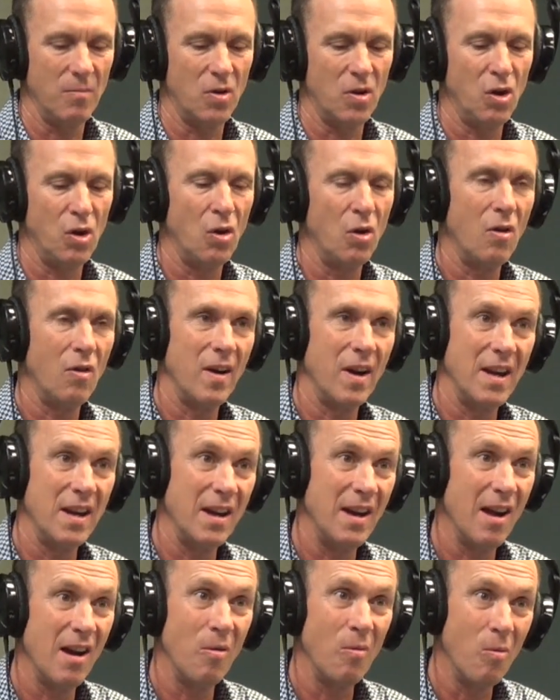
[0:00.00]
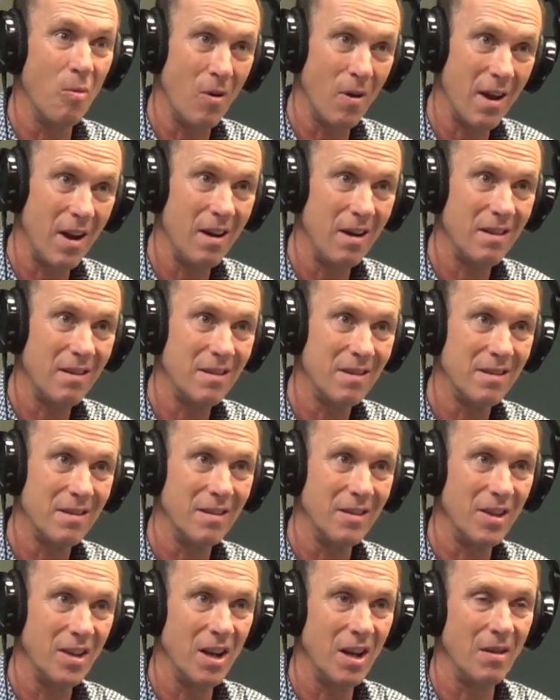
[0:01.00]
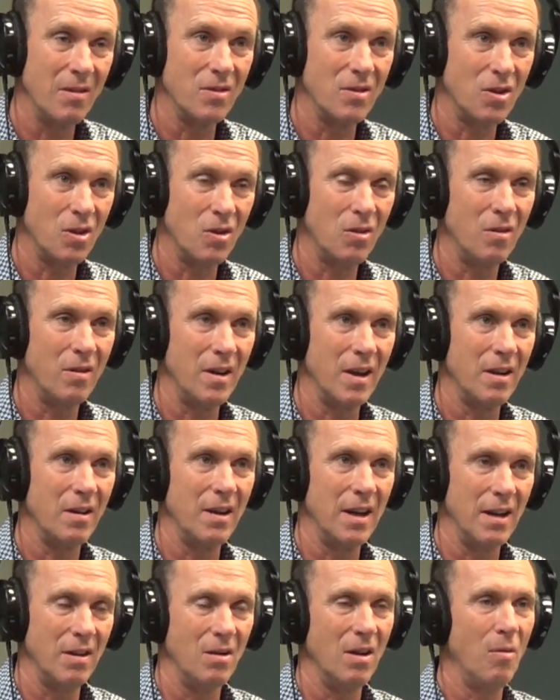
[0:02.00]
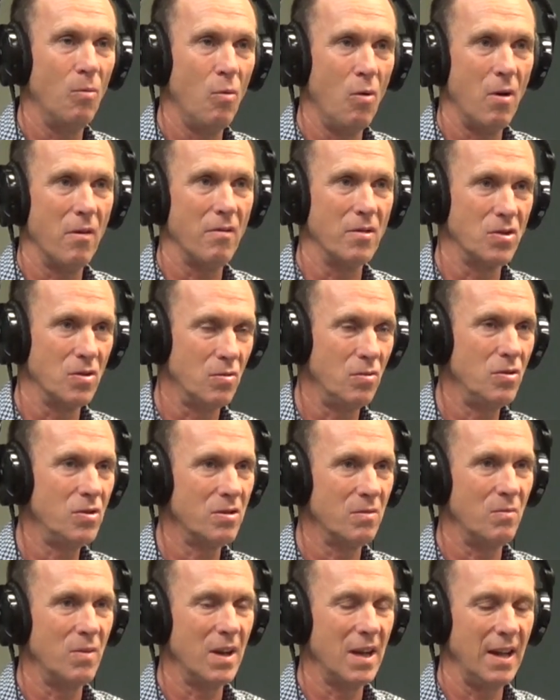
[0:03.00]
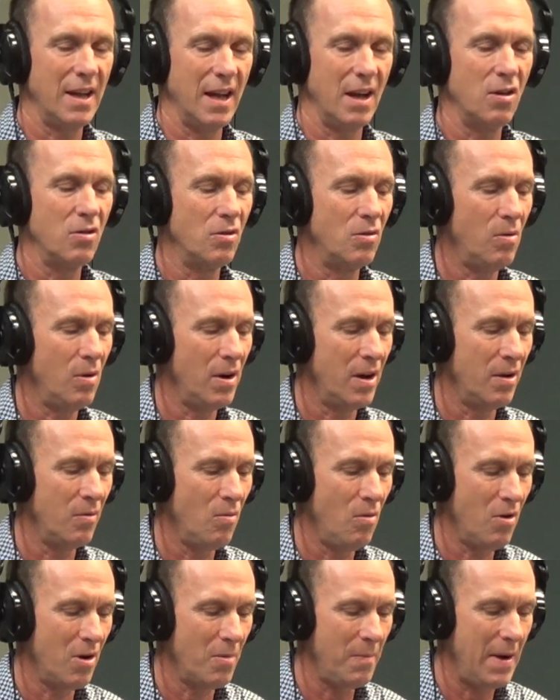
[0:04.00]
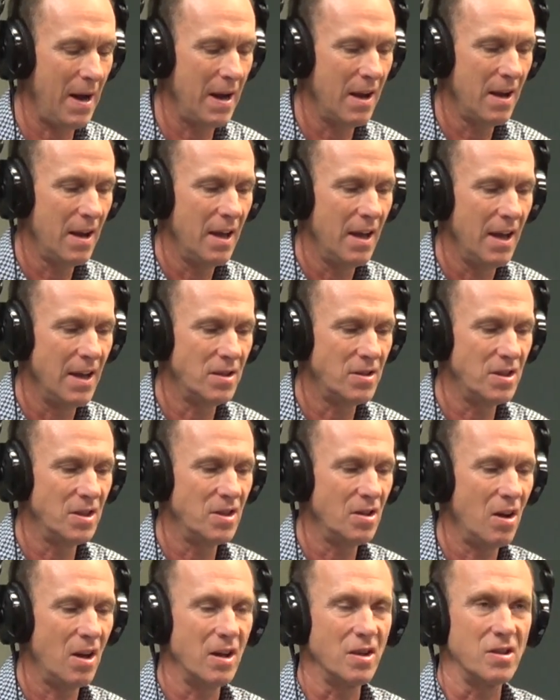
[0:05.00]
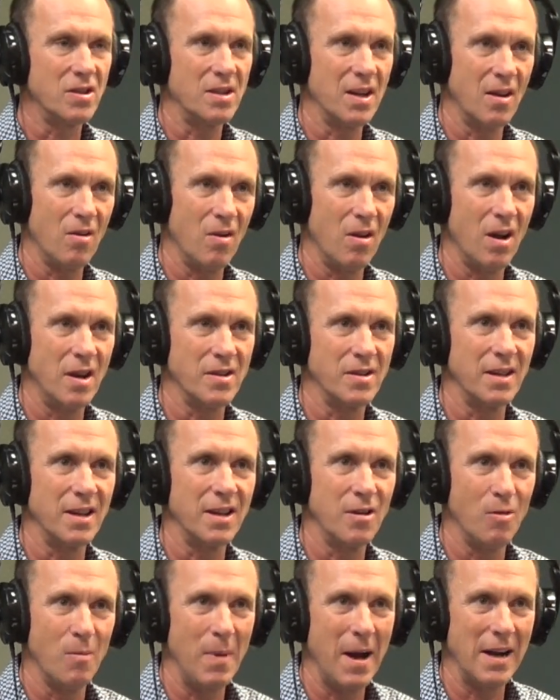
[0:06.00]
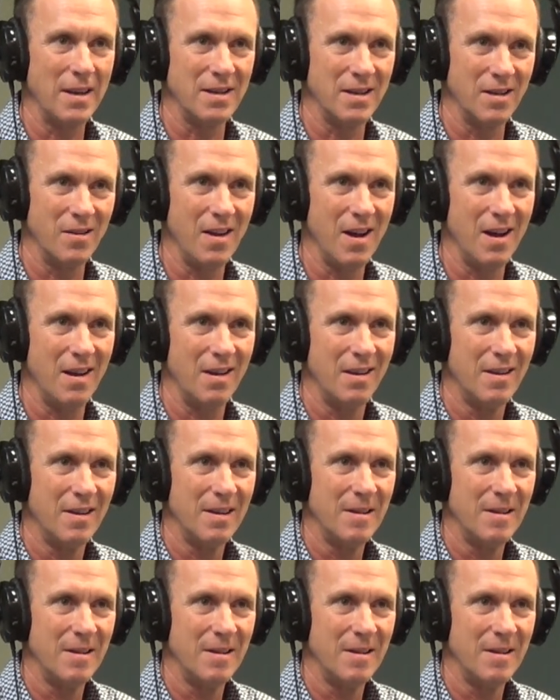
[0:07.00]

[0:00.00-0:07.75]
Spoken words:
chlorine in our water. Chlorine in our water is awesome. We can get good quality water, but it's designed to sterilize and kill bacteria.